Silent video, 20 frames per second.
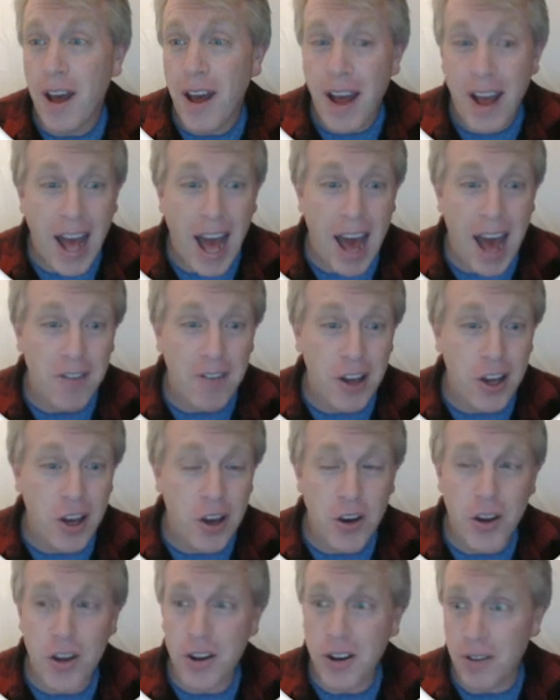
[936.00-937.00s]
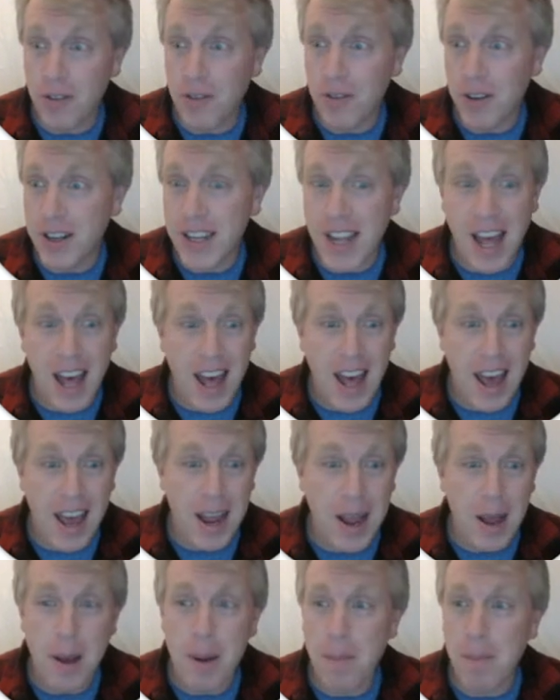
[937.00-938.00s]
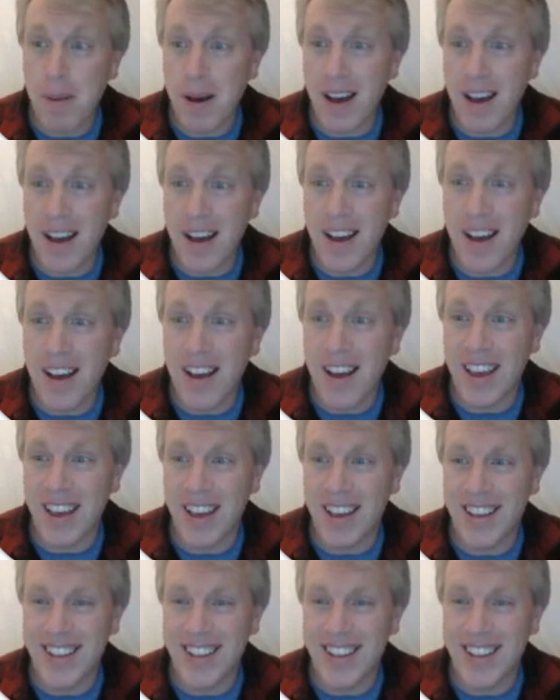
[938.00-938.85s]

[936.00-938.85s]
Have a good day. Bye.